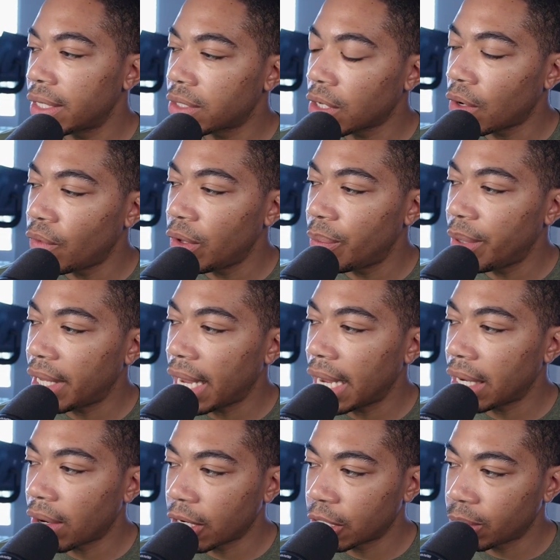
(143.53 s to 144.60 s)
So we
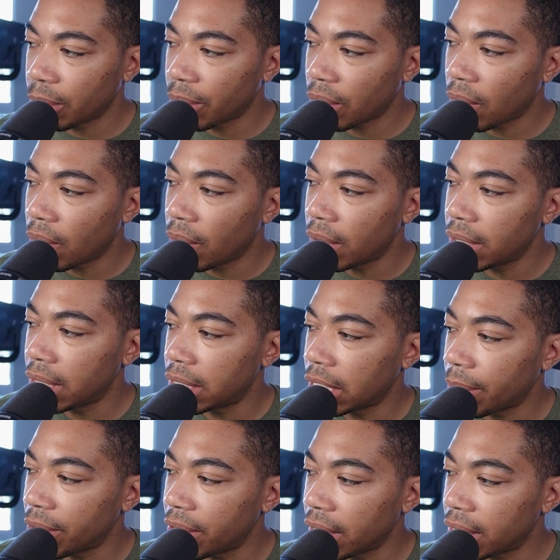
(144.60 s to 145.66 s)
began our experiment on
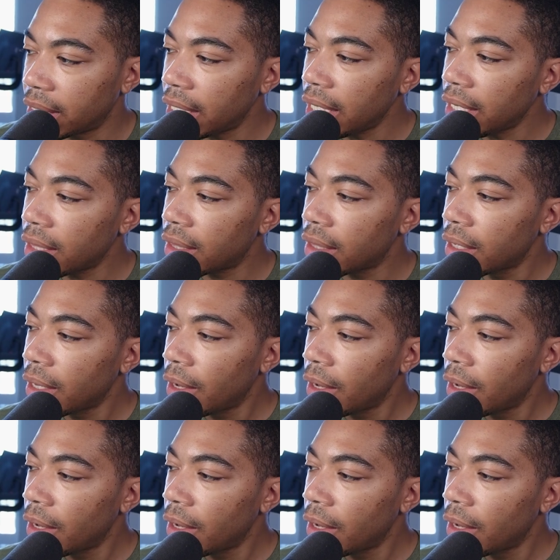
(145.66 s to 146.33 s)
December 16th.